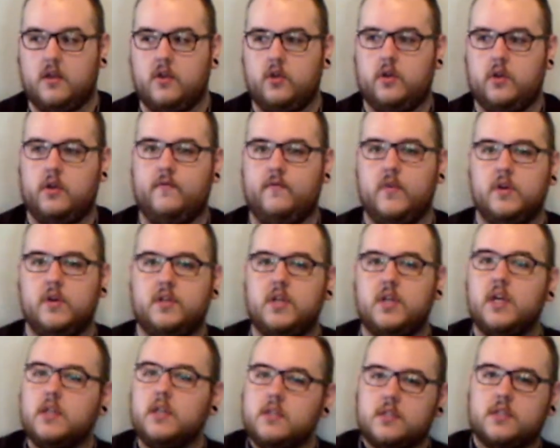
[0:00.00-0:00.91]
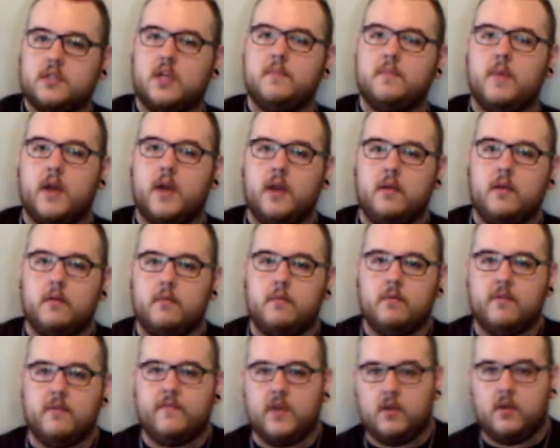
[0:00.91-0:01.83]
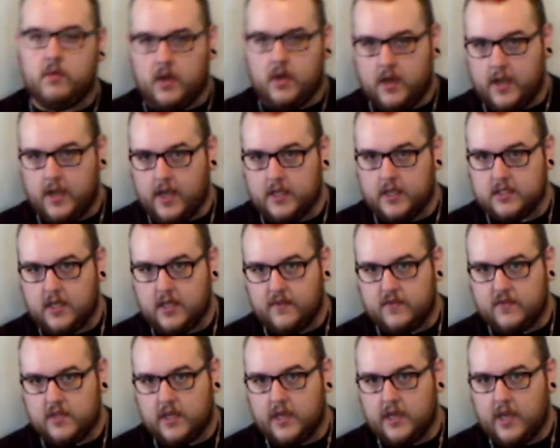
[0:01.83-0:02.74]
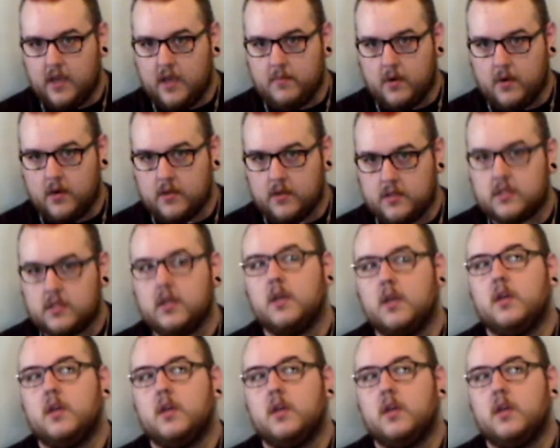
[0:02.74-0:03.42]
if you didn't see my review on God's Gift to Gamers,